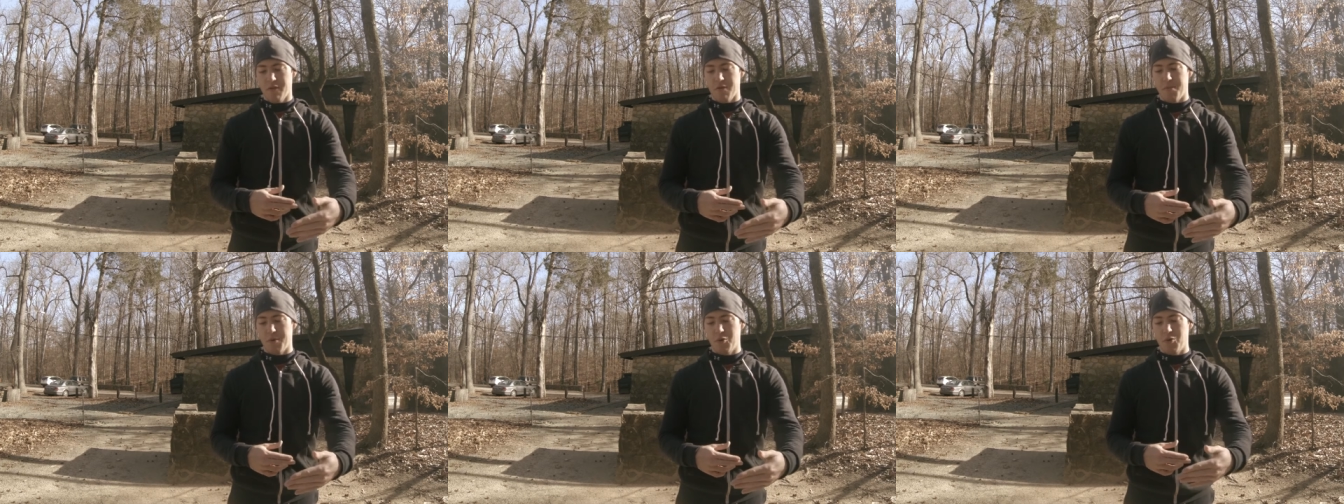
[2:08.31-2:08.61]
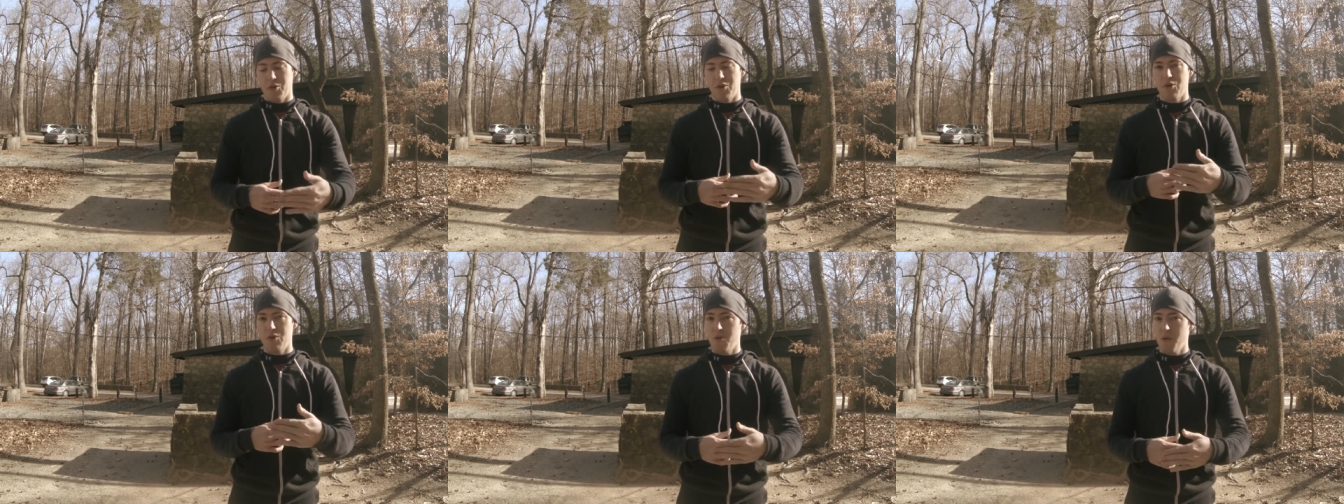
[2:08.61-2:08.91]

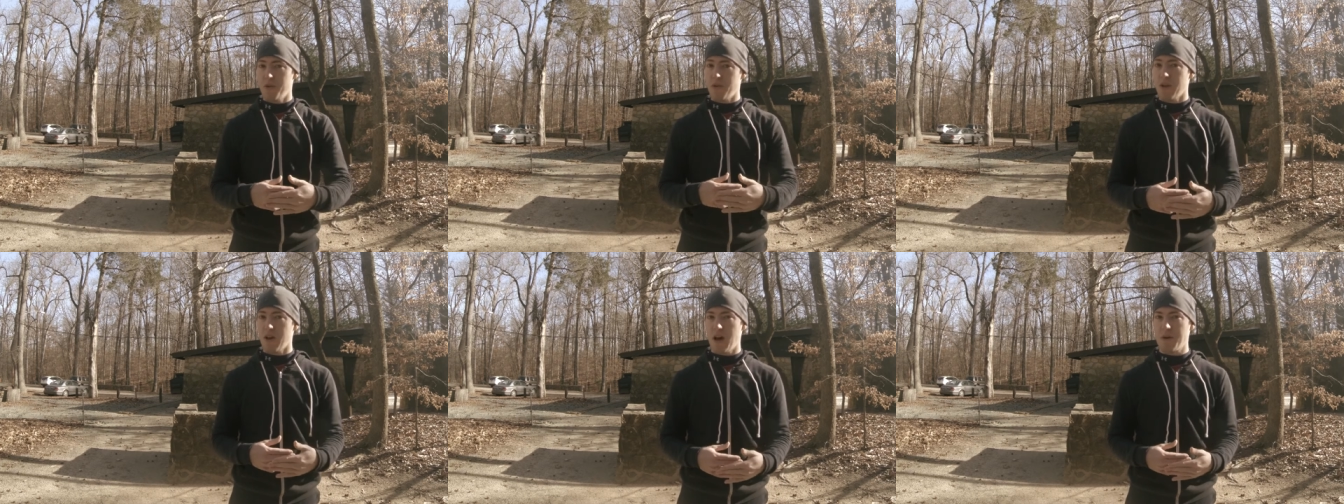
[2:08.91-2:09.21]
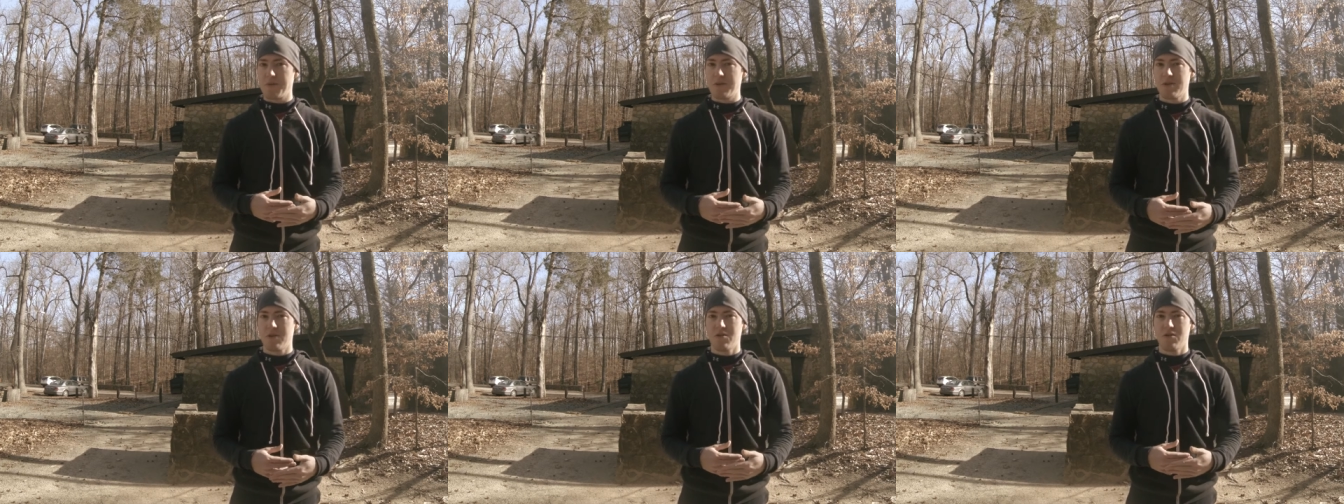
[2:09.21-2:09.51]
between you and the
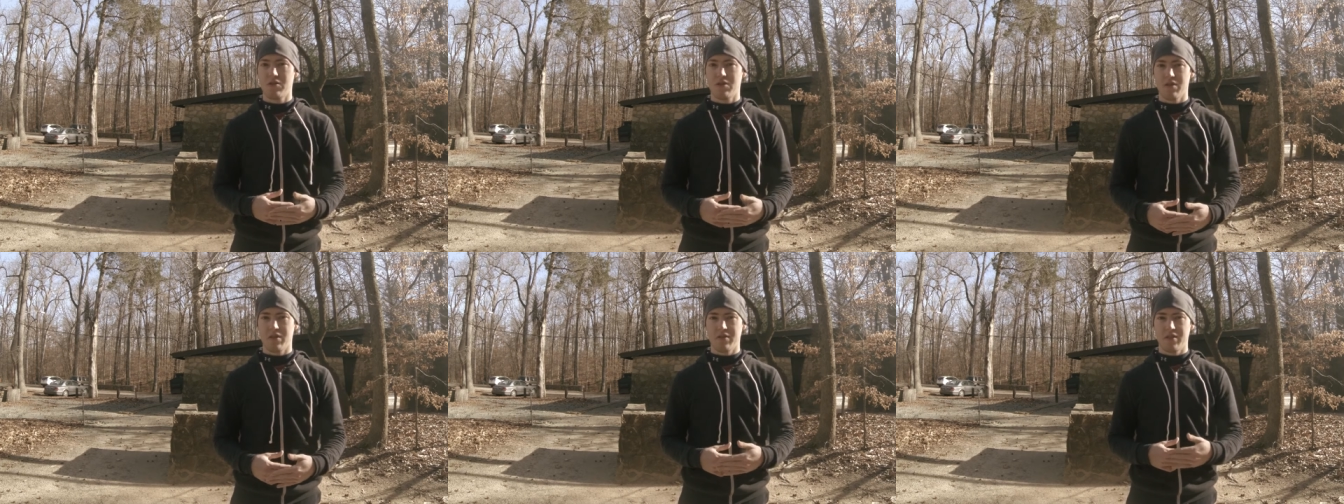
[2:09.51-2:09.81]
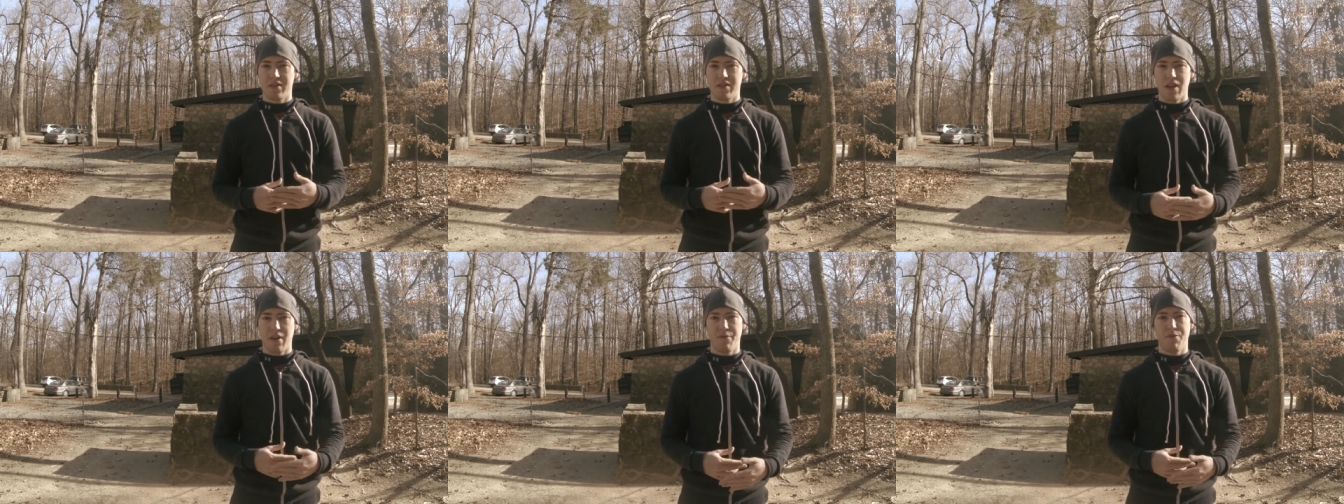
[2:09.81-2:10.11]
obstacle to
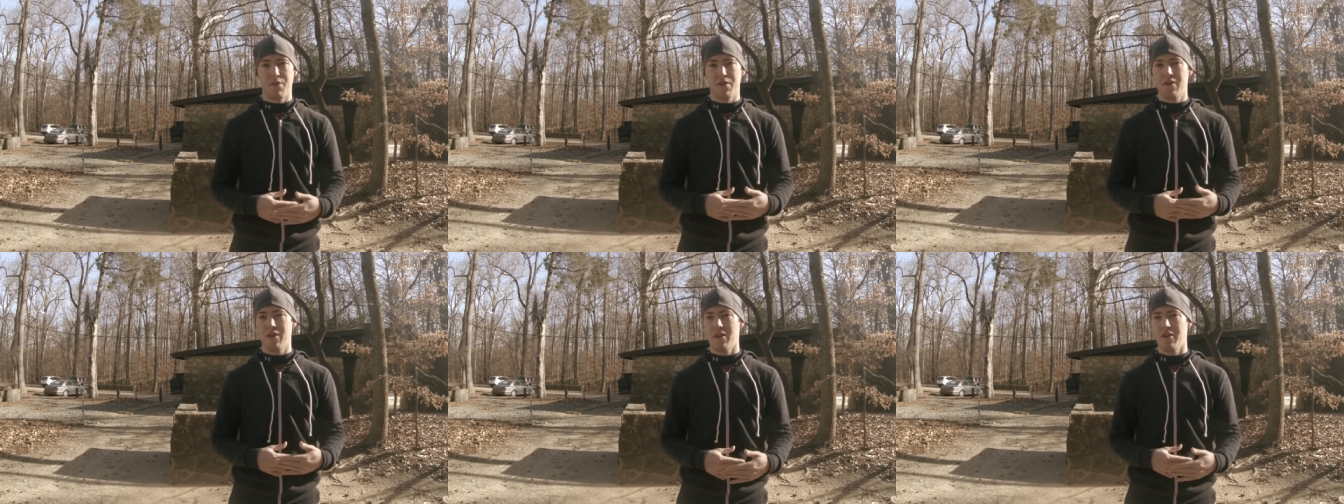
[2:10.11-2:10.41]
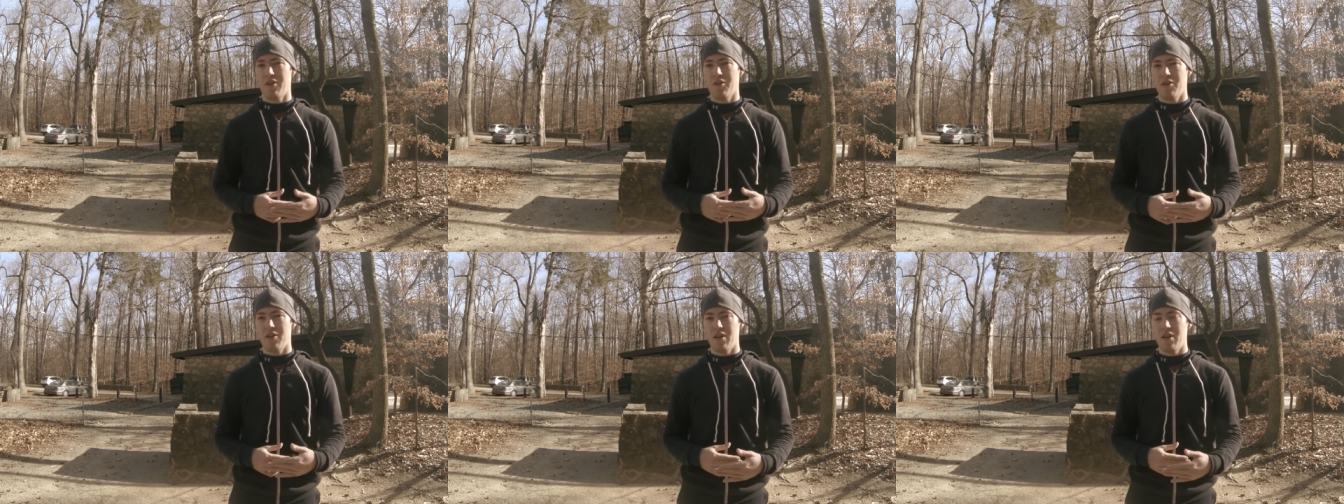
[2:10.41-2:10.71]
safely clear
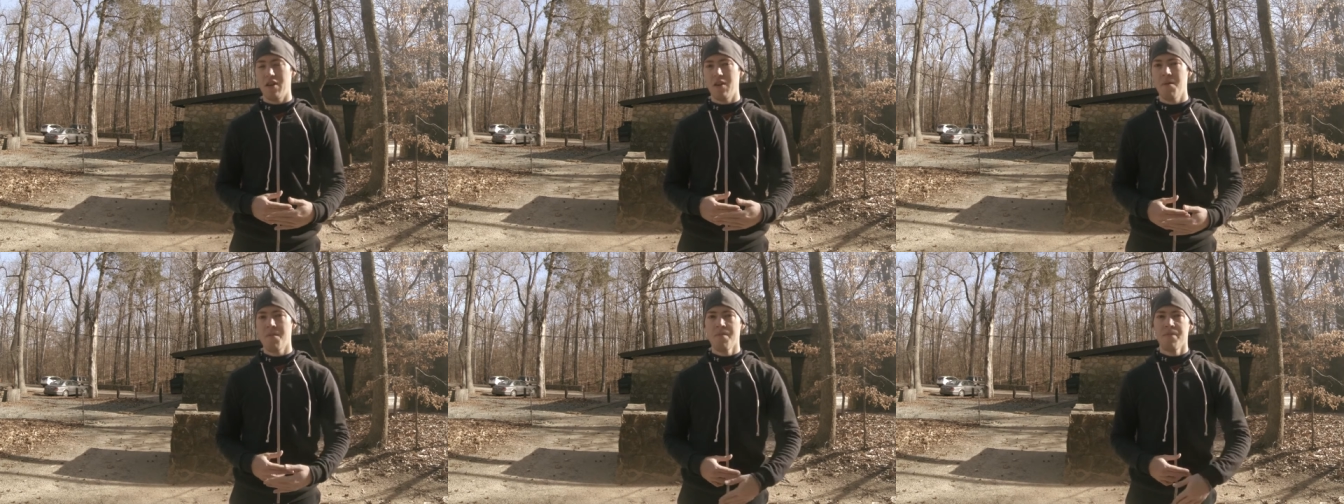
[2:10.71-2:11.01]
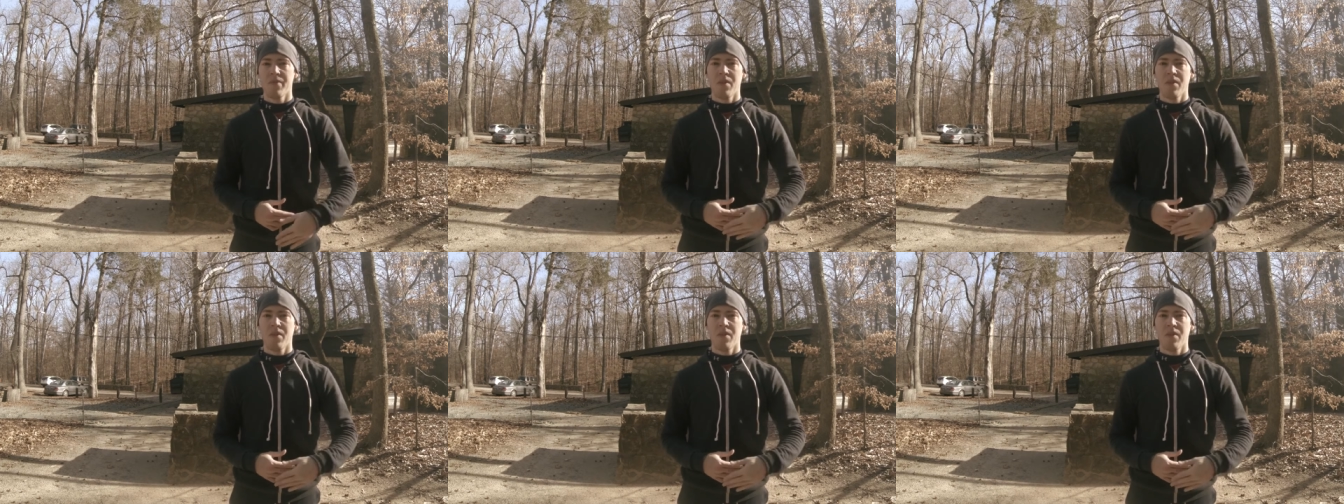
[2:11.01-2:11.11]
your knee,